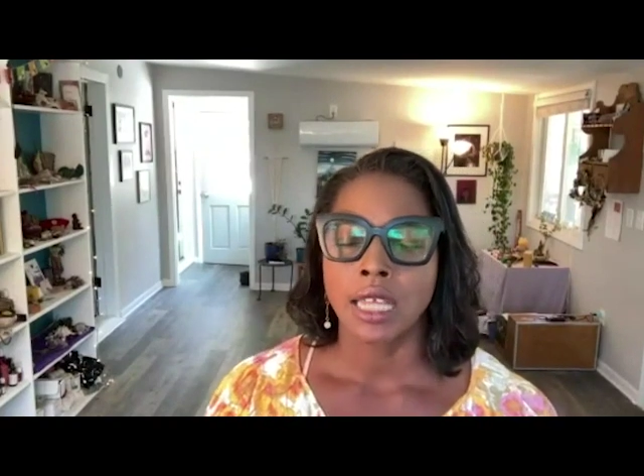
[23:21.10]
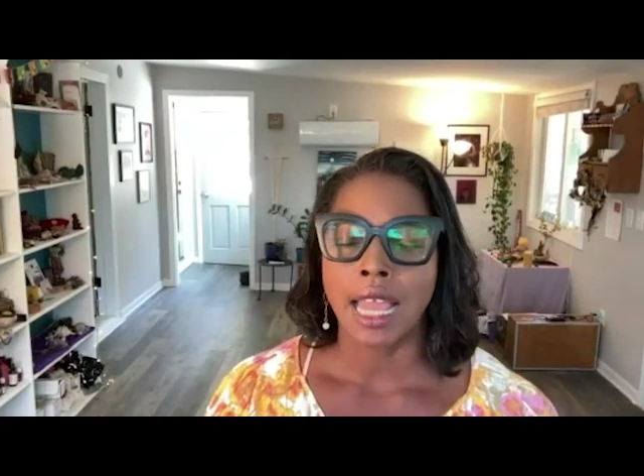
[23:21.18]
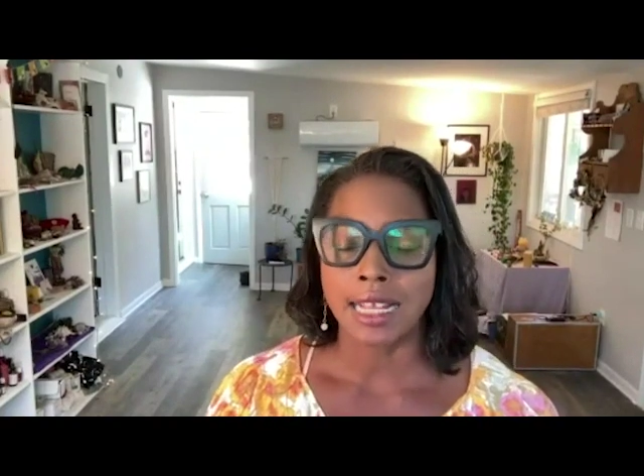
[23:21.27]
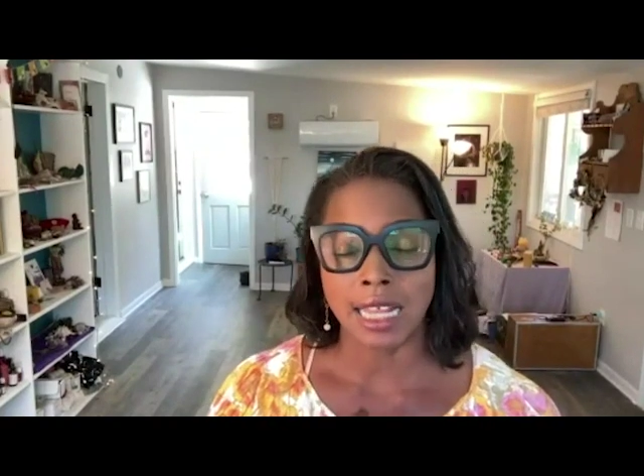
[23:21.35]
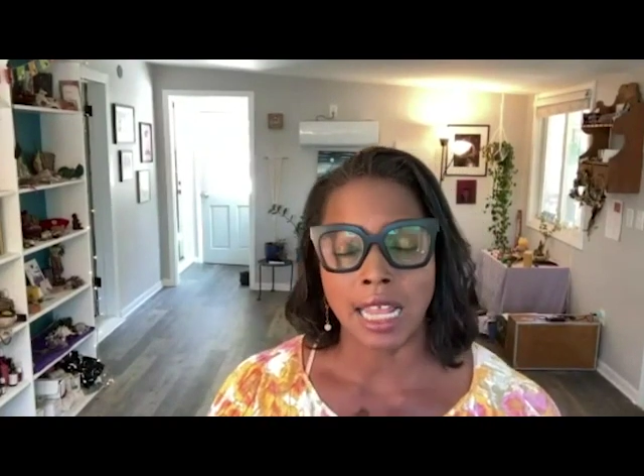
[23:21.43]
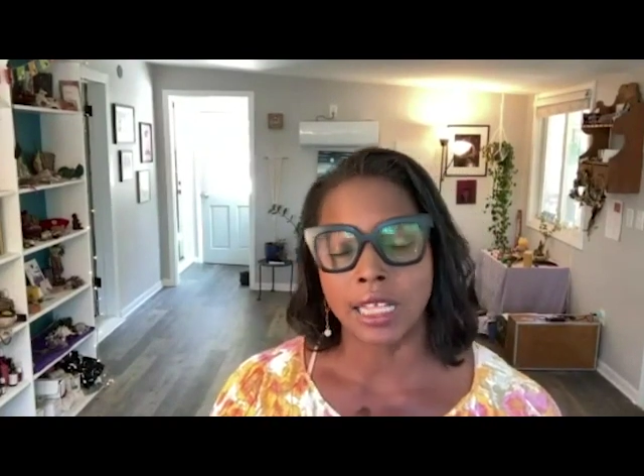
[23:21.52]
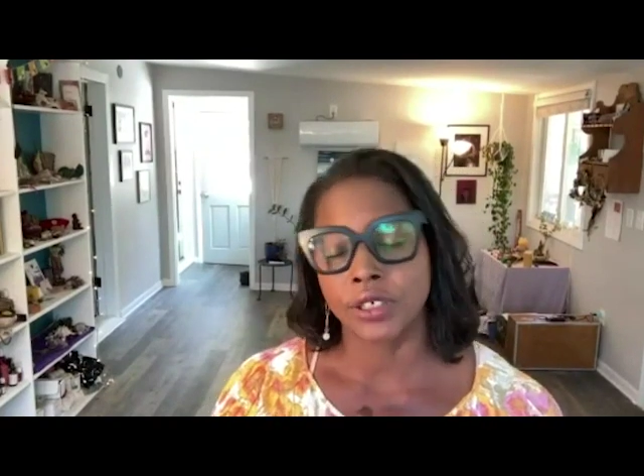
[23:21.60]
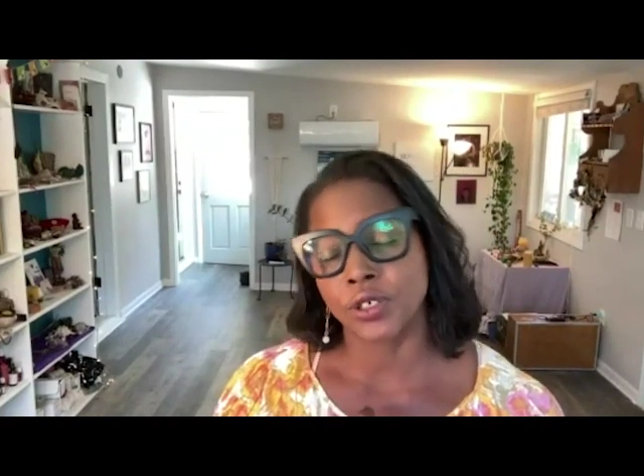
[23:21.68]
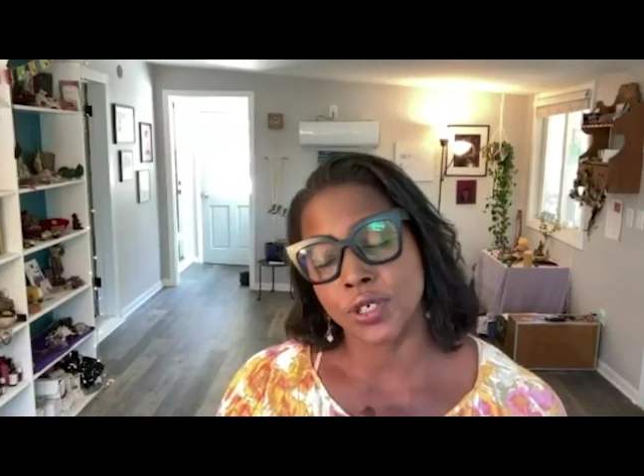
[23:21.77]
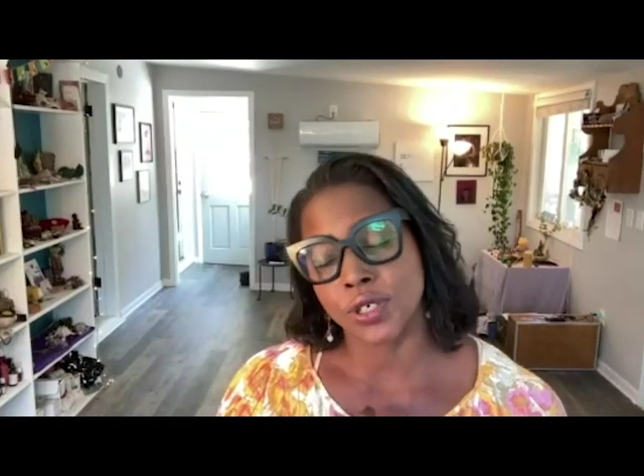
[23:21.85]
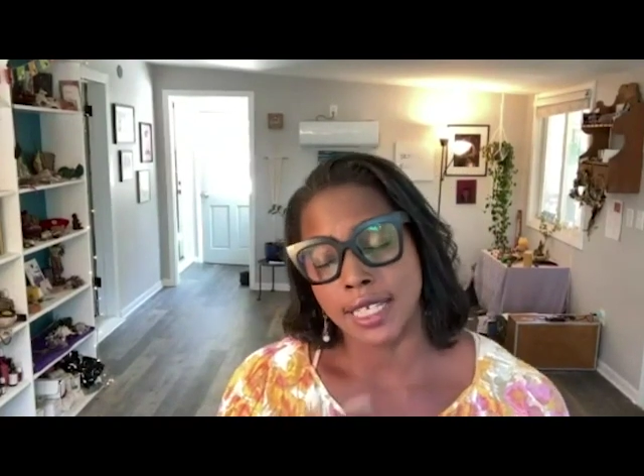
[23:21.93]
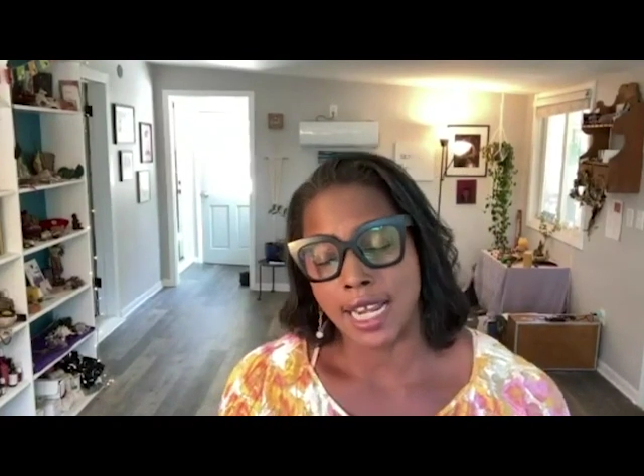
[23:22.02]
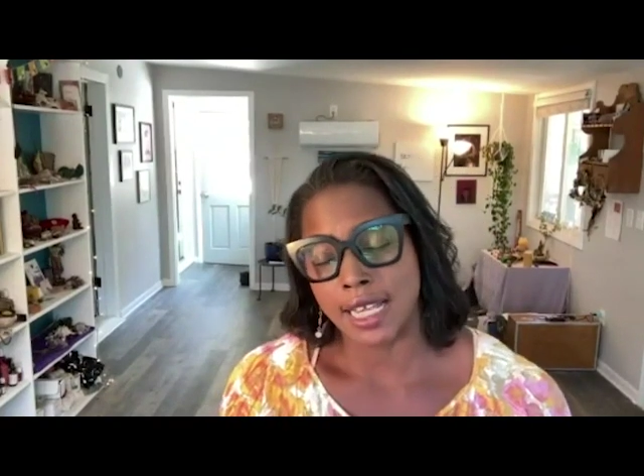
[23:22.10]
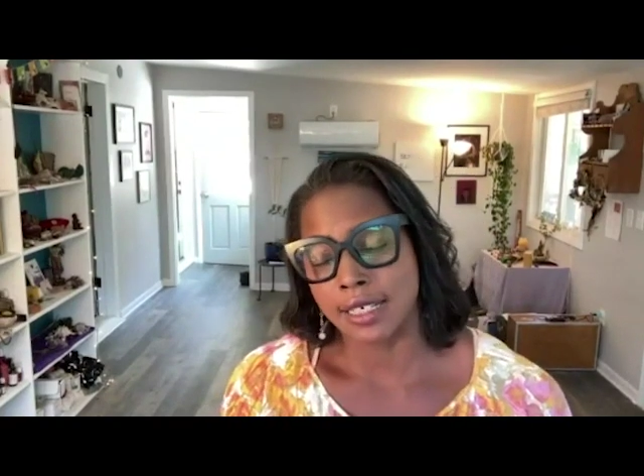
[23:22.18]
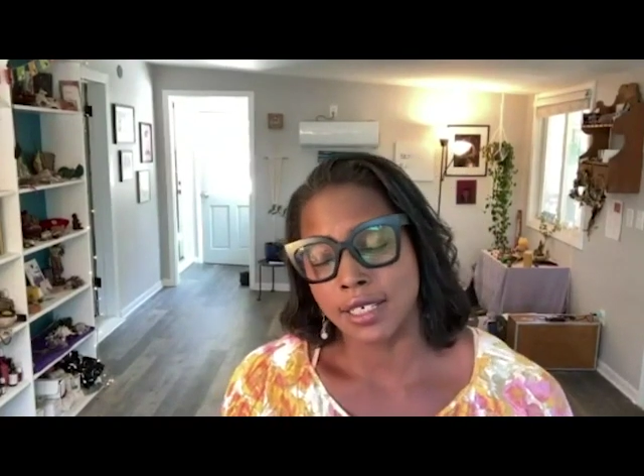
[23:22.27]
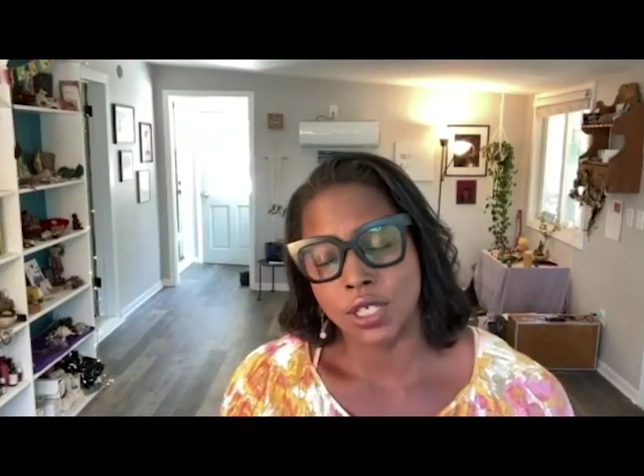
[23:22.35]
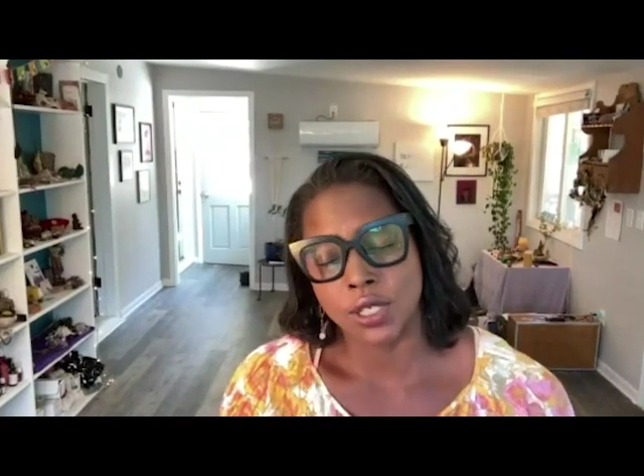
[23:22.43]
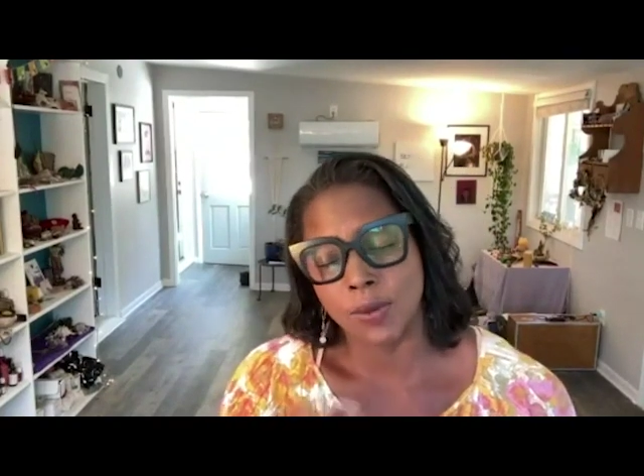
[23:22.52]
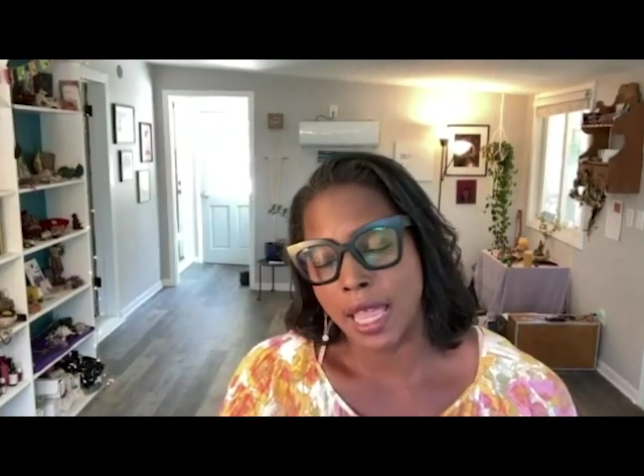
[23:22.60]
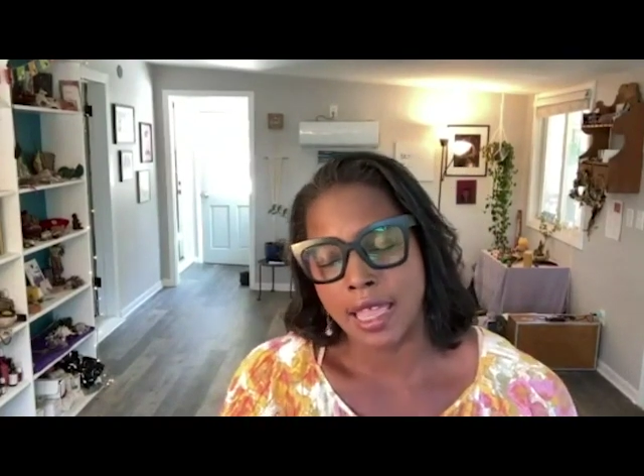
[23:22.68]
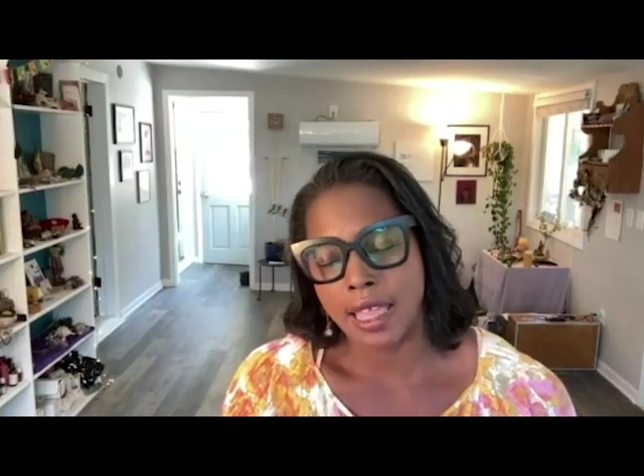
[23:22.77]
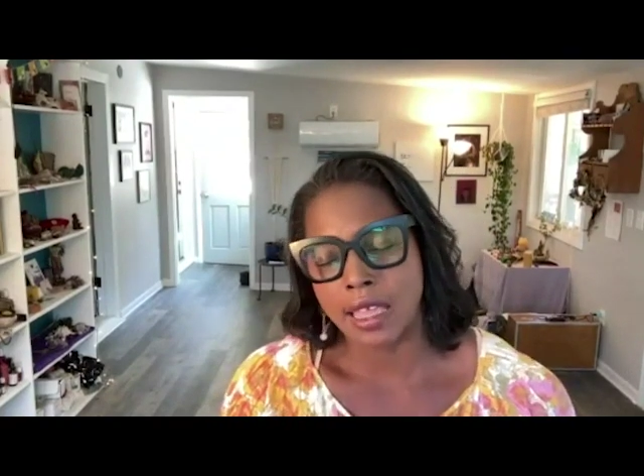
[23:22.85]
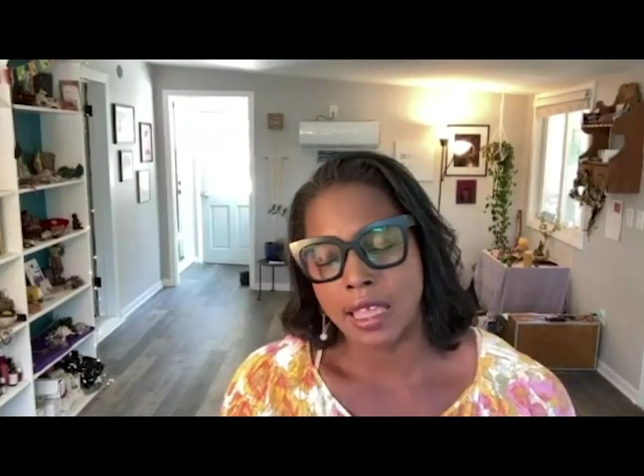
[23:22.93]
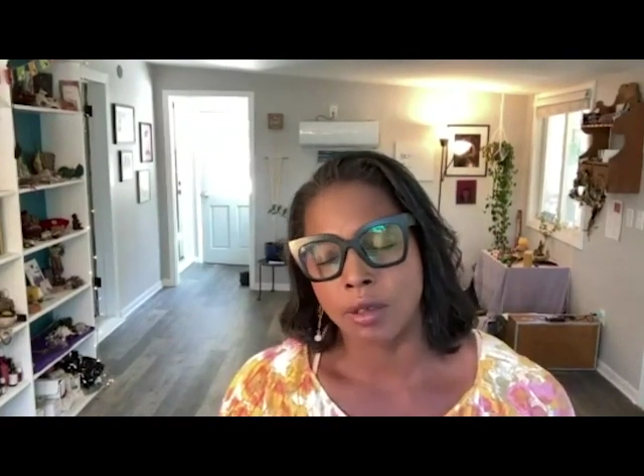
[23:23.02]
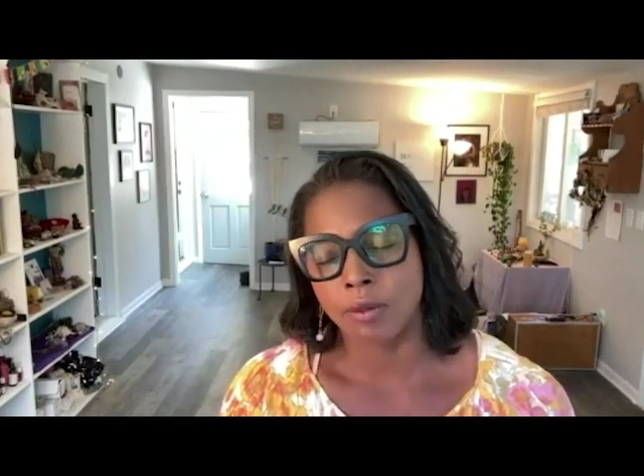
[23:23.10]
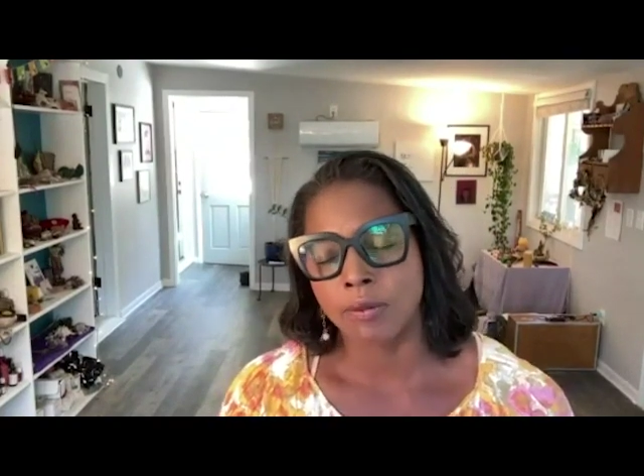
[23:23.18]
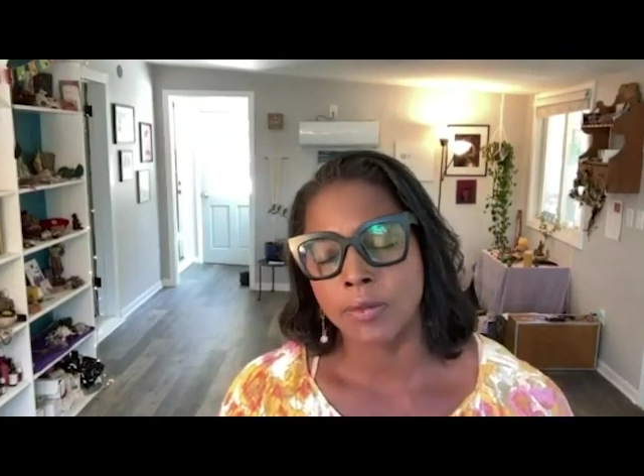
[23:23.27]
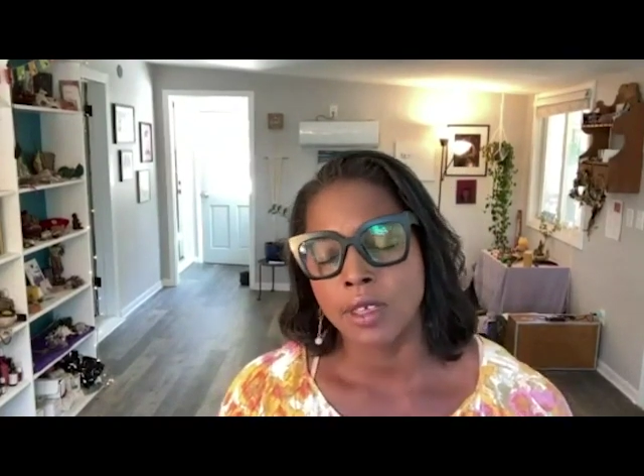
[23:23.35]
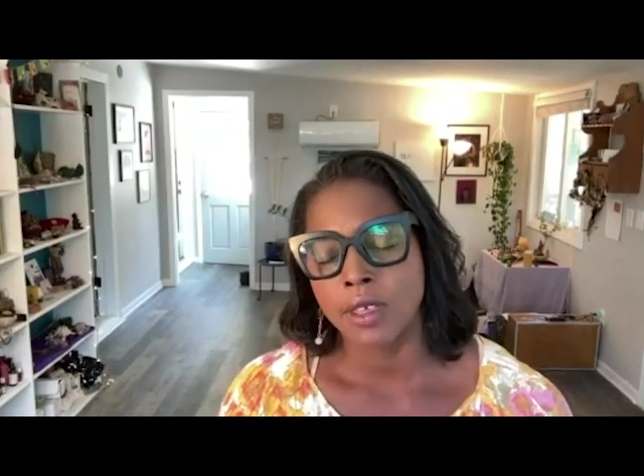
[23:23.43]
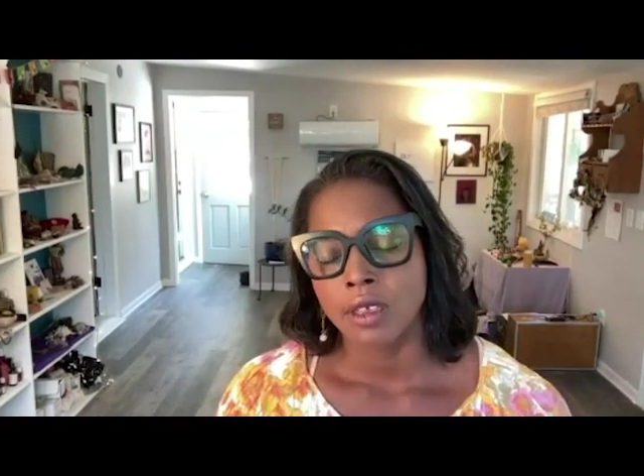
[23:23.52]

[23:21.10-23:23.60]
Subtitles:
as I understand who I am,